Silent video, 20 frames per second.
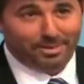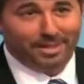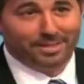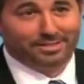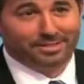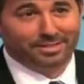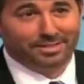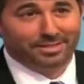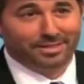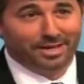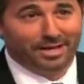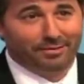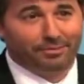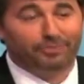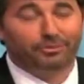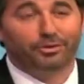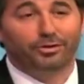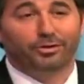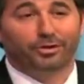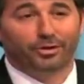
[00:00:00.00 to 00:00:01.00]
the patient.
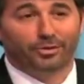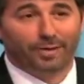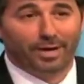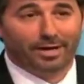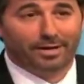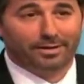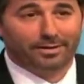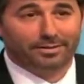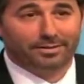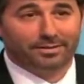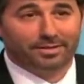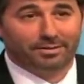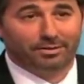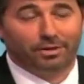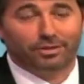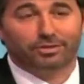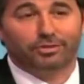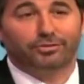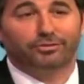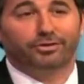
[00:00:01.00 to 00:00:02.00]
I've reviewed her
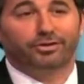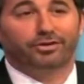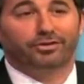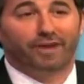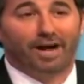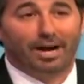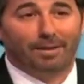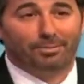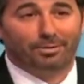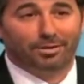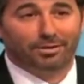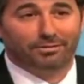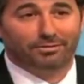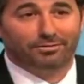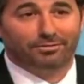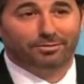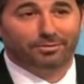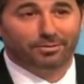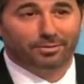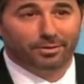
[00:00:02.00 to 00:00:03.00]
records. I've also reviewed her
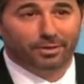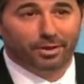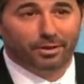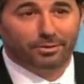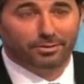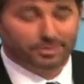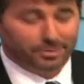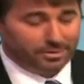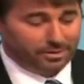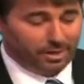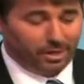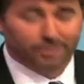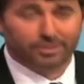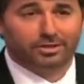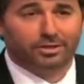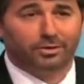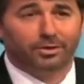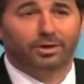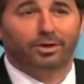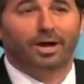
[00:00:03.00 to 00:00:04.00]
operative notes,
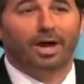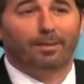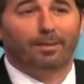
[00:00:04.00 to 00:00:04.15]
also her